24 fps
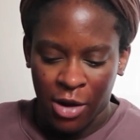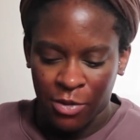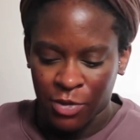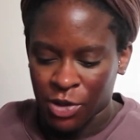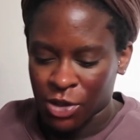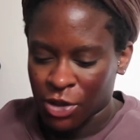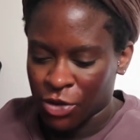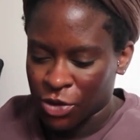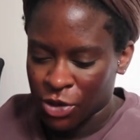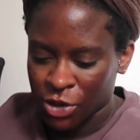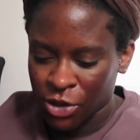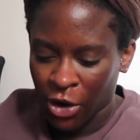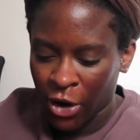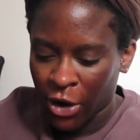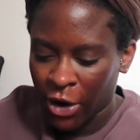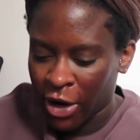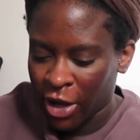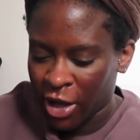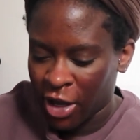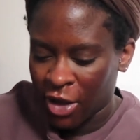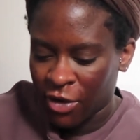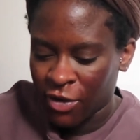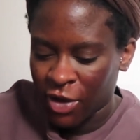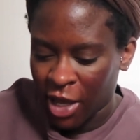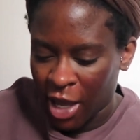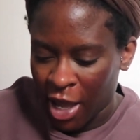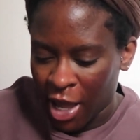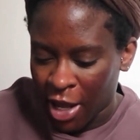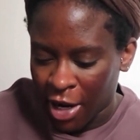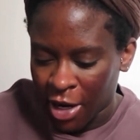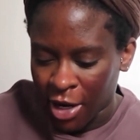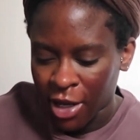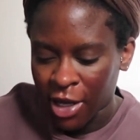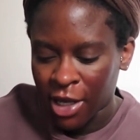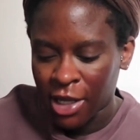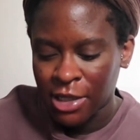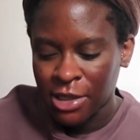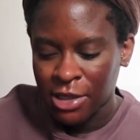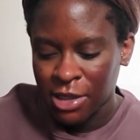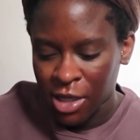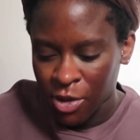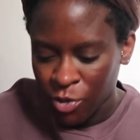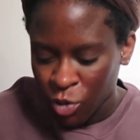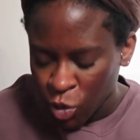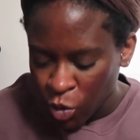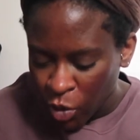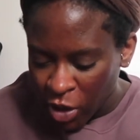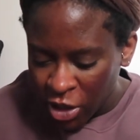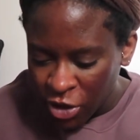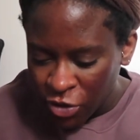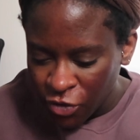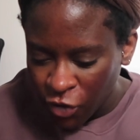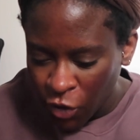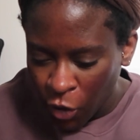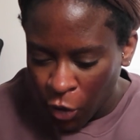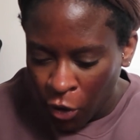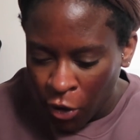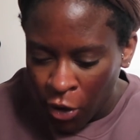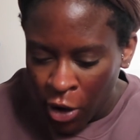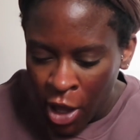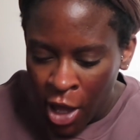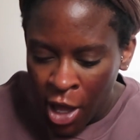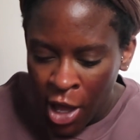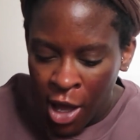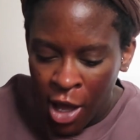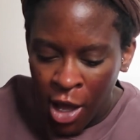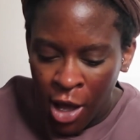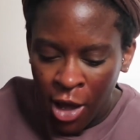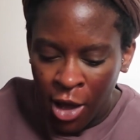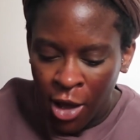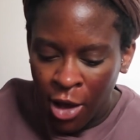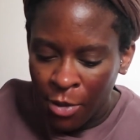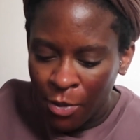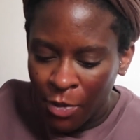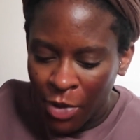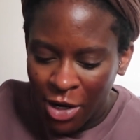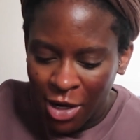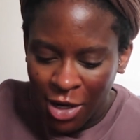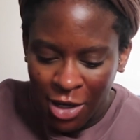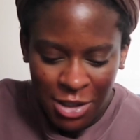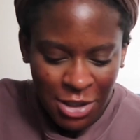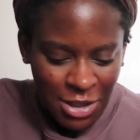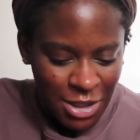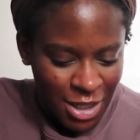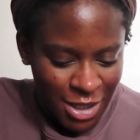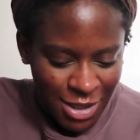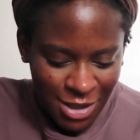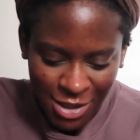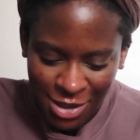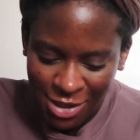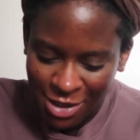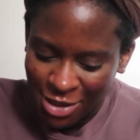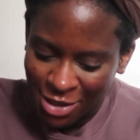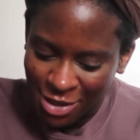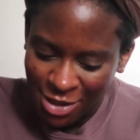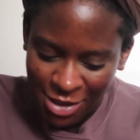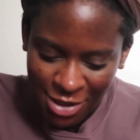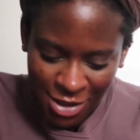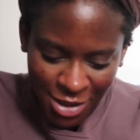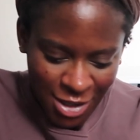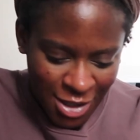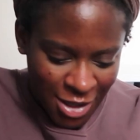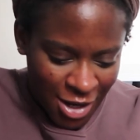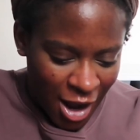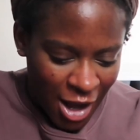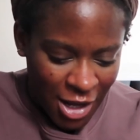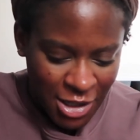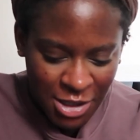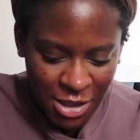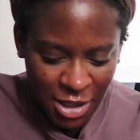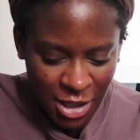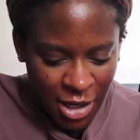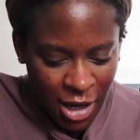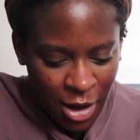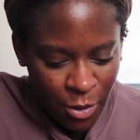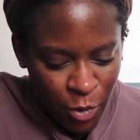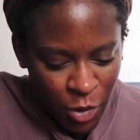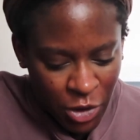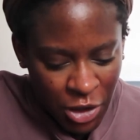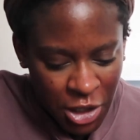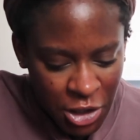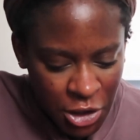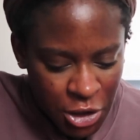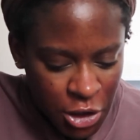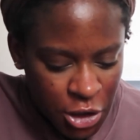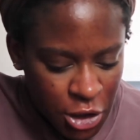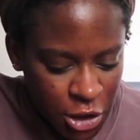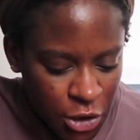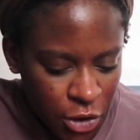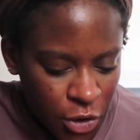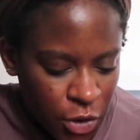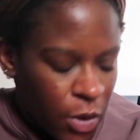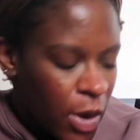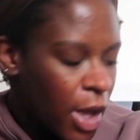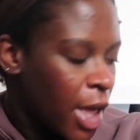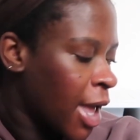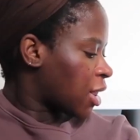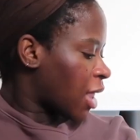I'm so sorry. Again, it seems wasteful, but it's just not something I'm willing to do.